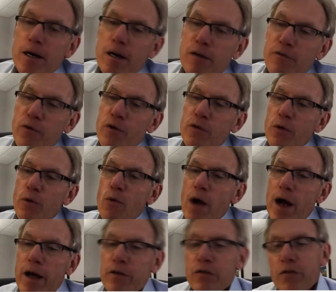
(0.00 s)
further
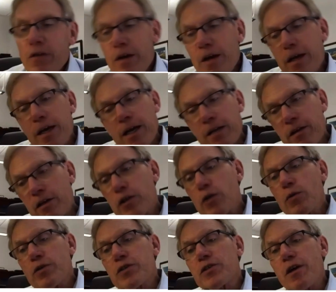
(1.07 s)
west, and then you would
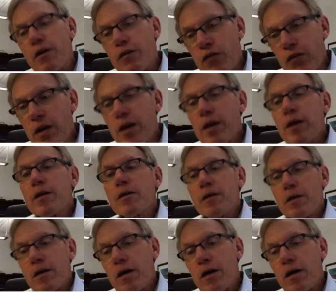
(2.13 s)
start seeing,